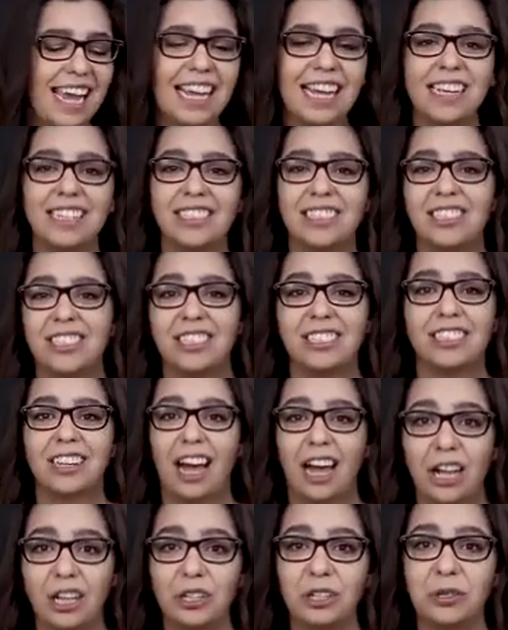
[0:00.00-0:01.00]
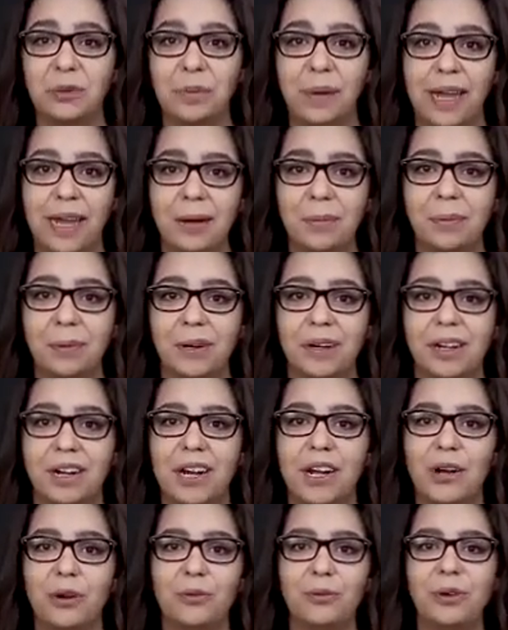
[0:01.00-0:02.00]
is just colored paper,
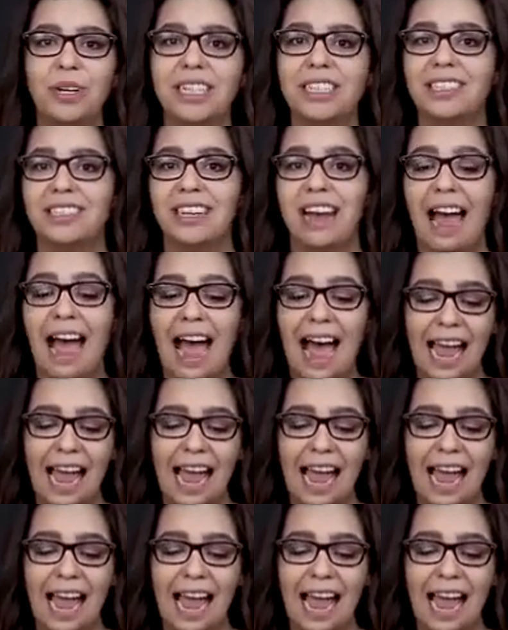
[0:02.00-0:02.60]
which